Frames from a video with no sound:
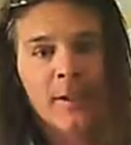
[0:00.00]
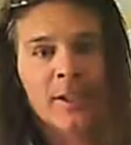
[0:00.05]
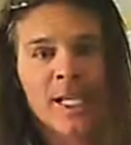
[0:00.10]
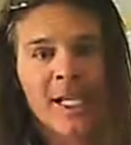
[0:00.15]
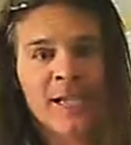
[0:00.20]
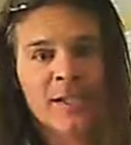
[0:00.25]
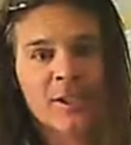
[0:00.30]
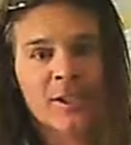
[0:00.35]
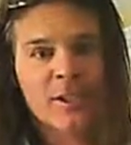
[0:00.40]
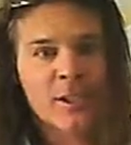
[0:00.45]

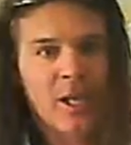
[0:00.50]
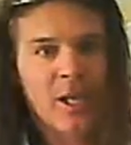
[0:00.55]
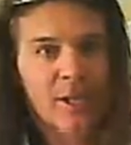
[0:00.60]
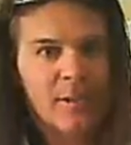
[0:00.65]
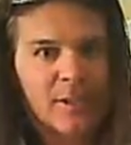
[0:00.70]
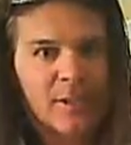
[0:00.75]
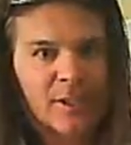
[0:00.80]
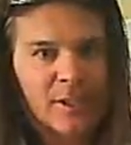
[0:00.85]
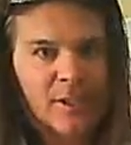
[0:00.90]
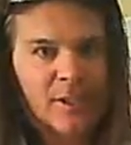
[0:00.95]
actually chop
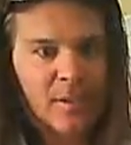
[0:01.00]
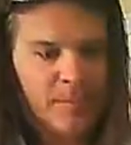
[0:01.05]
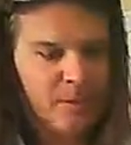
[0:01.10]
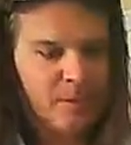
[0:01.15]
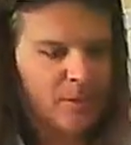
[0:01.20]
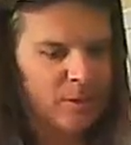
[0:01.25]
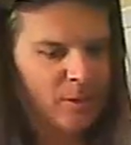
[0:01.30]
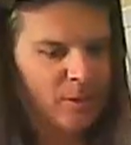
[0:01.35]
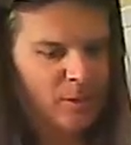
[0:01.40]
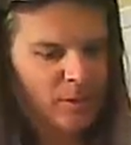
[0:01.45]
this up and
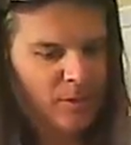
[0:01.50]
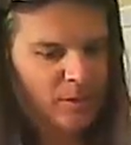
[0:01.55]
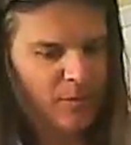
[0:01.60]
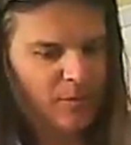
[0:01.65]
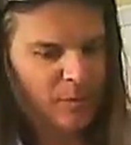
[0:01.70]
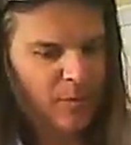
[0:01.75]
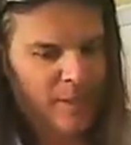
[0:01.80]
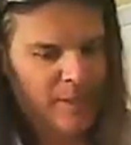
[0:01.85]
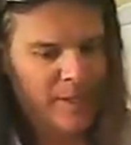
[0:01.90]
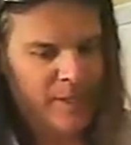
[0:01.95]
use it
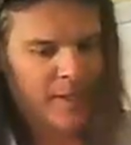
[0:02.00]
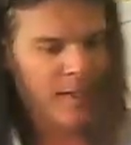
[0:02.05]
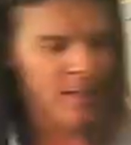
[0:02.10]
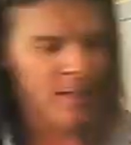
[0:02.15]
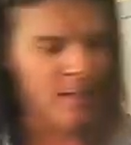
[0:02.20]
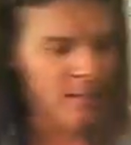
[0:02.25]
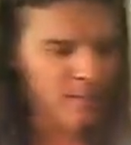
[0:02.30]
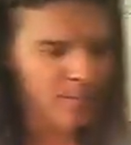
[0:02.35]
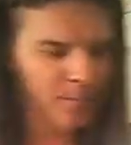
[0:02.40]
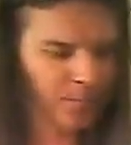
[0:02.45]
for a